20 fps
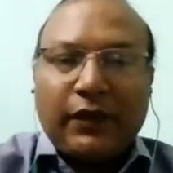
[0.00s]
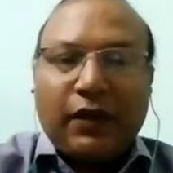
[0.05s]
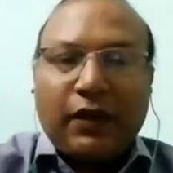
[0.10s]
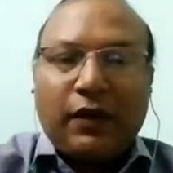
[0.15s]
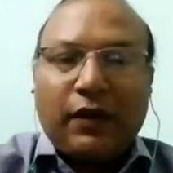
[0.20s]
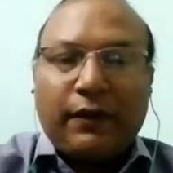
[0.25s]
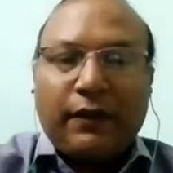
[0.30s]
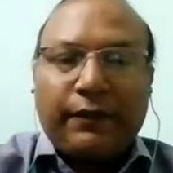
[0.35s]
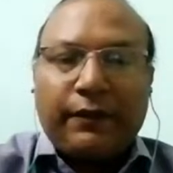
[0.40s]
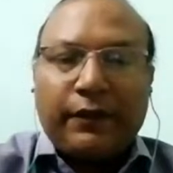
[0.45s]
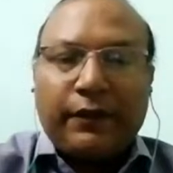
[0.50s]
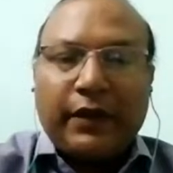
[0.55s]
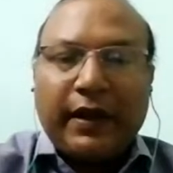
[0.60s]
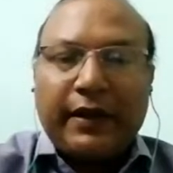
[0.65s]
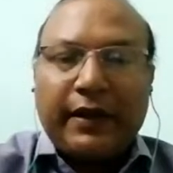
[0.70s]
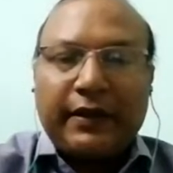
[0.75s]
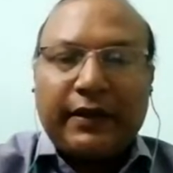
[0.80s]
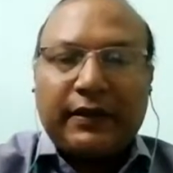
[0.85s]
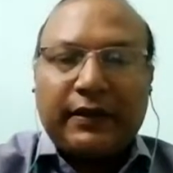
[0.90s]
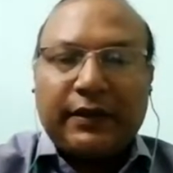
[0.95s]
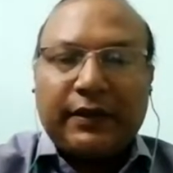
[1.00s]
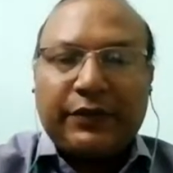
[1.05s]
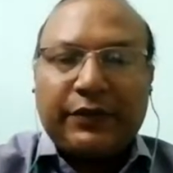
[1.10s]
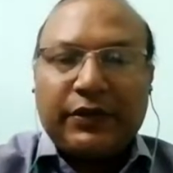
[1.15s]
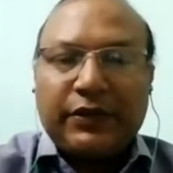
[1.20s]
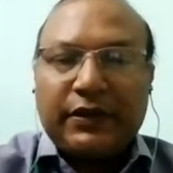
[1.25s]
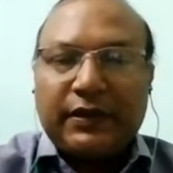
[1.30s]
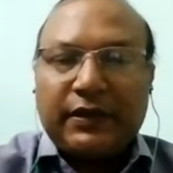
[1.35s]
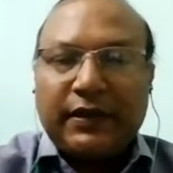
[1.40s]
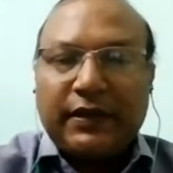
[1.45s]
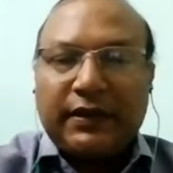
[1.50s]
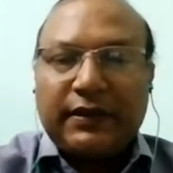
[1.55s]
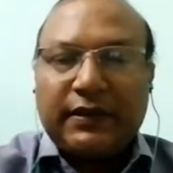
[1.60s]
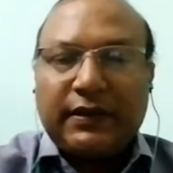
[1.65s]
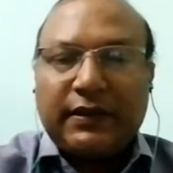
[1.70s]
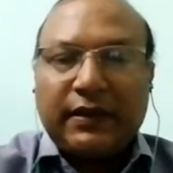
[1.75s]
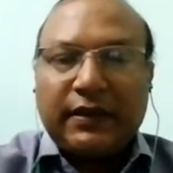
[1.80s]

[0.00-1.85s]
of dielectric substances